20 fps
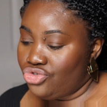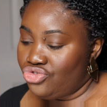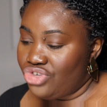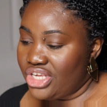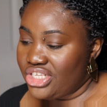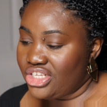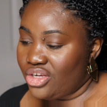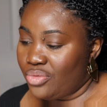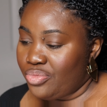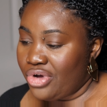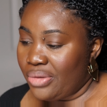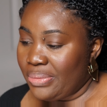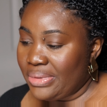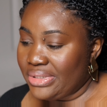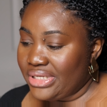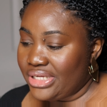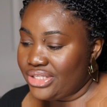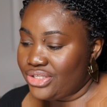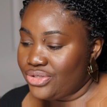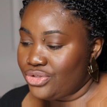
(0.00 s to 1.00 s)
dress, I'll probably
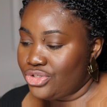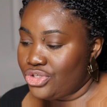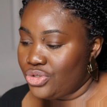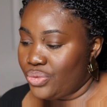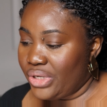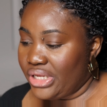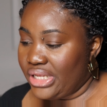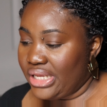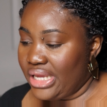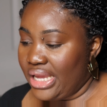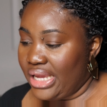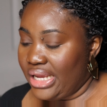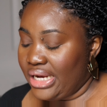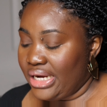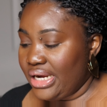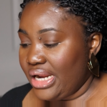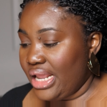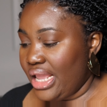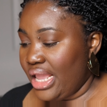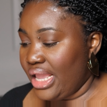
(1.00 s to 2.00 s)
need to do it
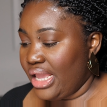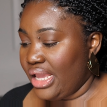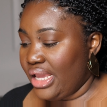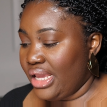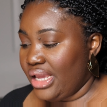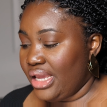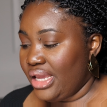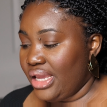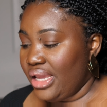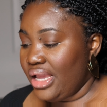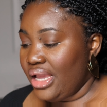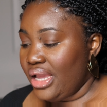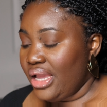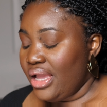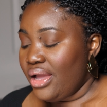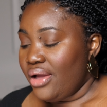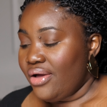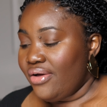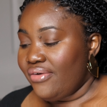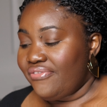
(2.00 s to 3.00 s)
in a
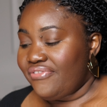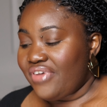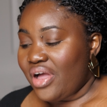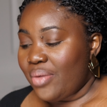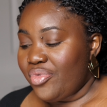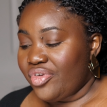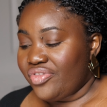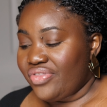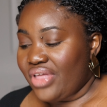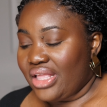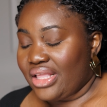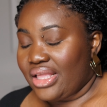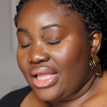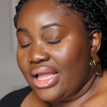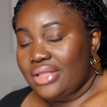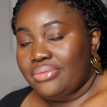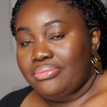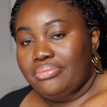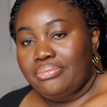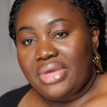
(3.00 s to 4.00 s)
fabric that
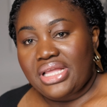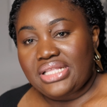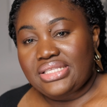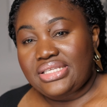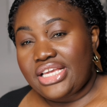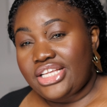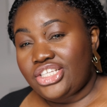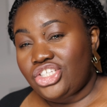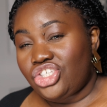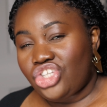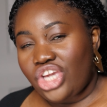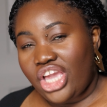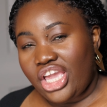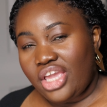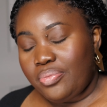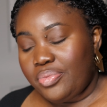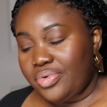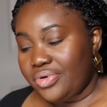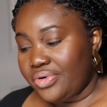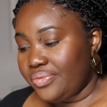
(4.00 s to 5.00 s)
can maintain
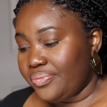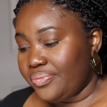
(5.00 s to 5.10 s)
shape.